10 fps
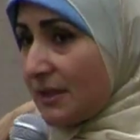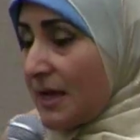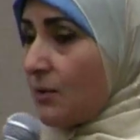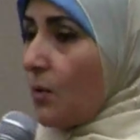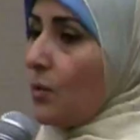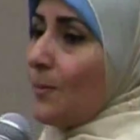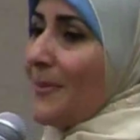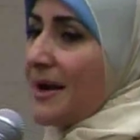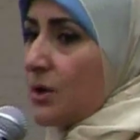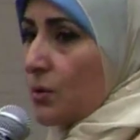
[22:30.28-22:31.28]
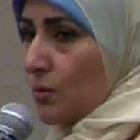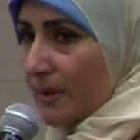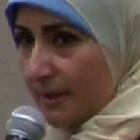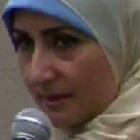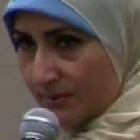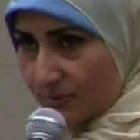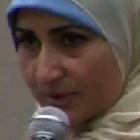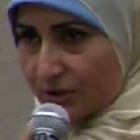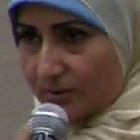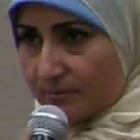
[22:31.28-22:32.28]
and or
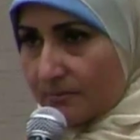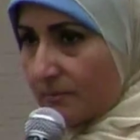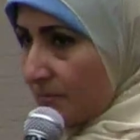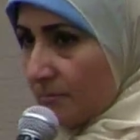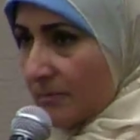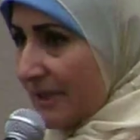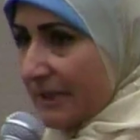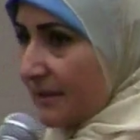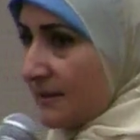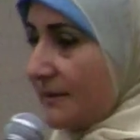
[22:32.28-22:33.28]
microencapsulation, the